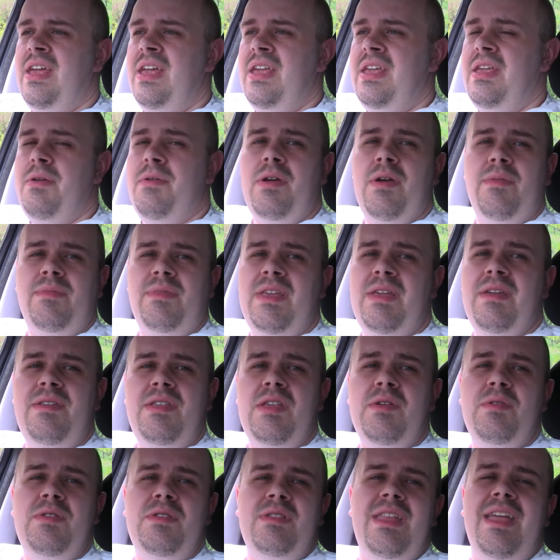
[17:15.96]
you
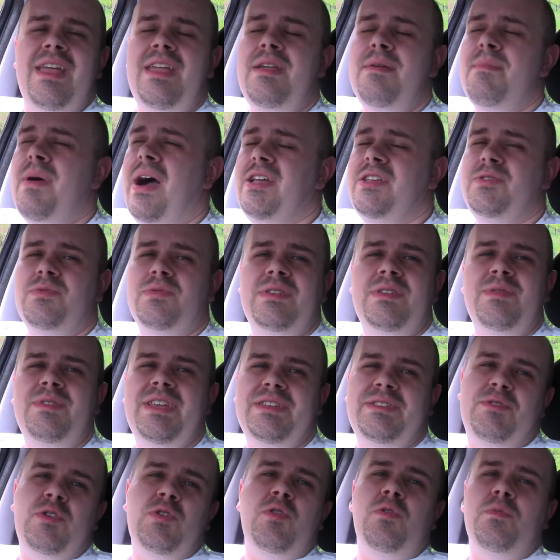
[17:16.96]
might as well,
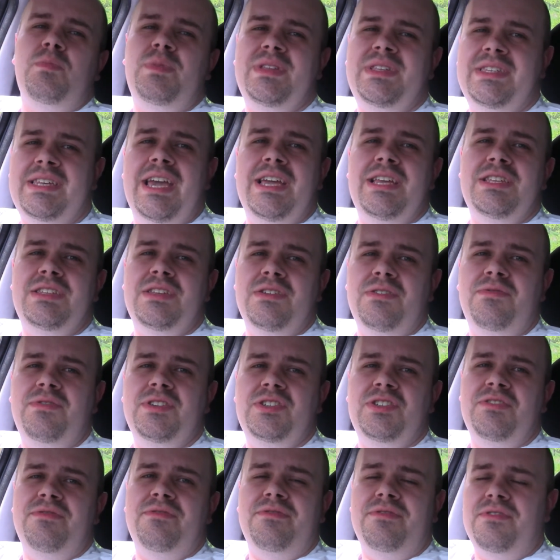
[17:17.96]
it's called potato
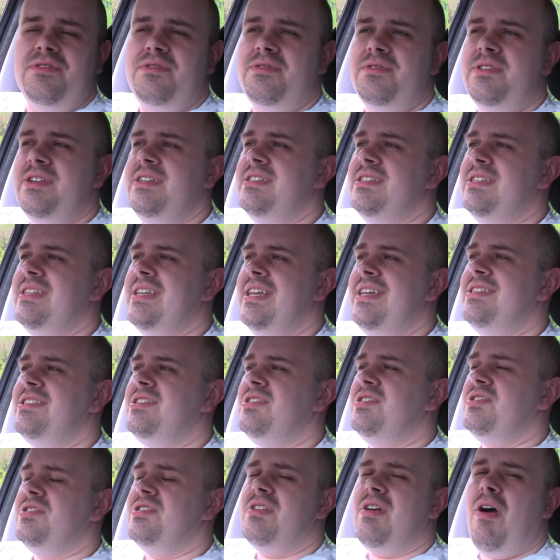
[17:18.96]
vision for a reason. It's
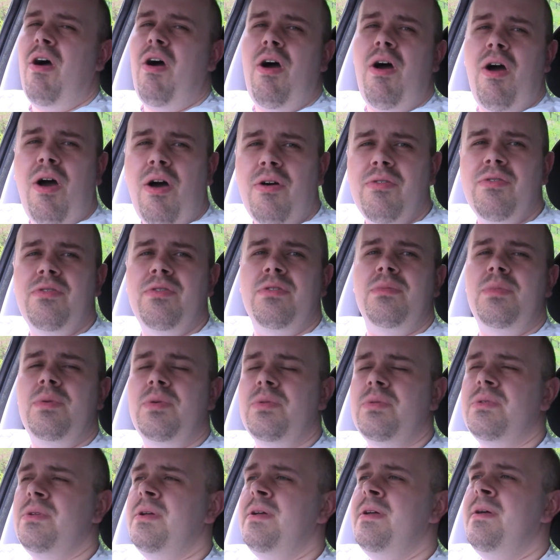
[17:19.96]
just
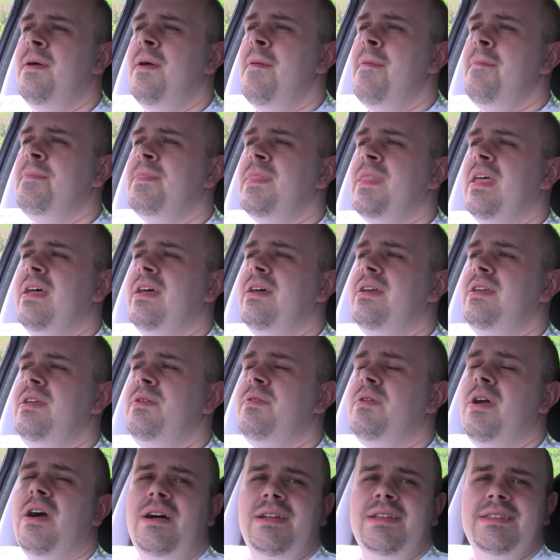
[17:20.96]
horrible.
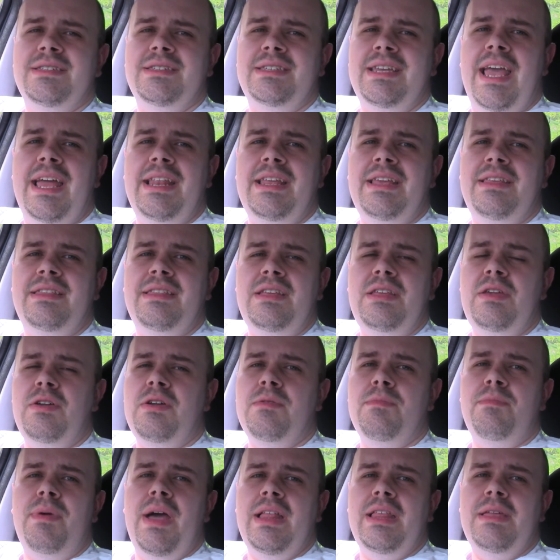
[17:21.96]
You can't see anything. You
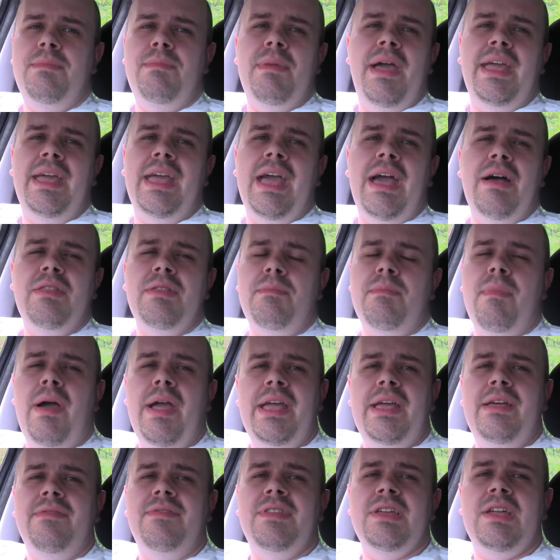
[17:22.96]
can barely make out the
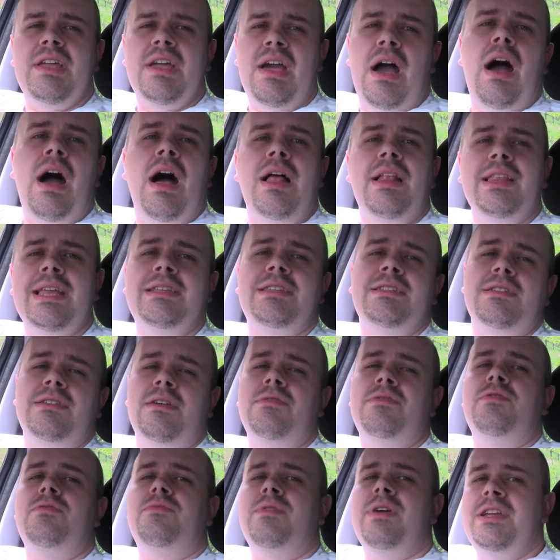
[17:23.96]
make of the car, let
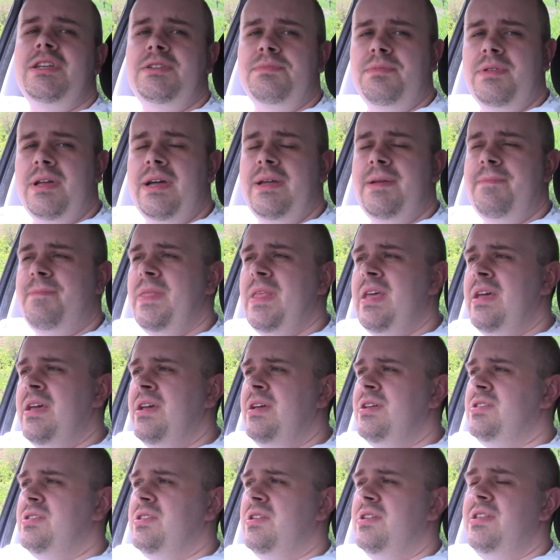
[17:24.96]
alone the reg plate.
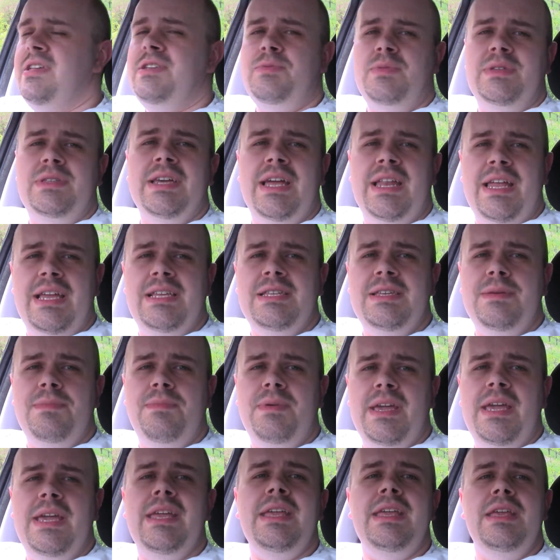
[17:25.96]
So at least with
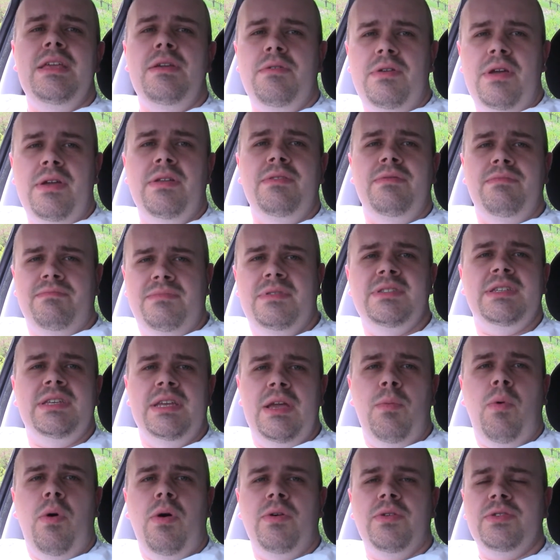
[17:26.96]
1080p, you can
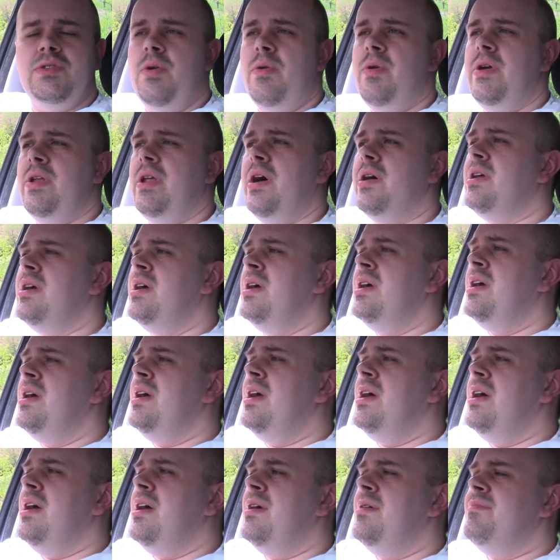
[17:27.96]
see what's going on.
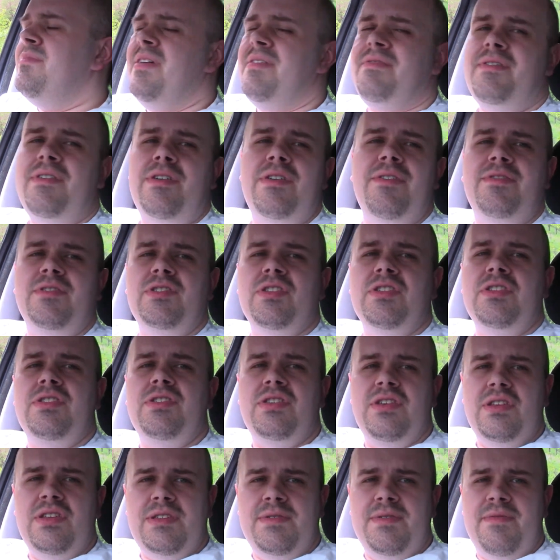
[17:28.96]
Fair enough, it's only
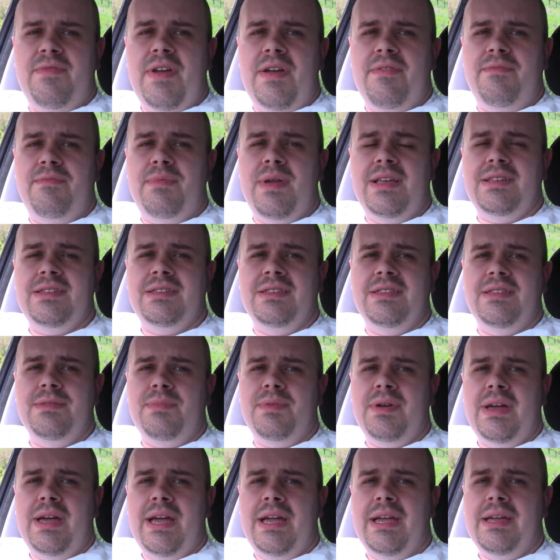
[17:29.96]
30 FPS at the
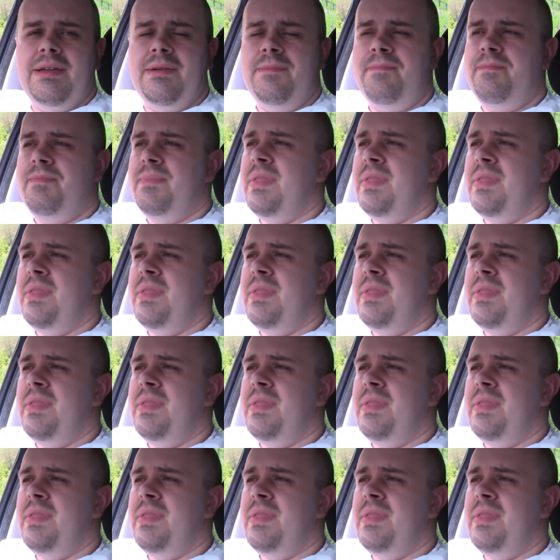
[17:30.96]
back,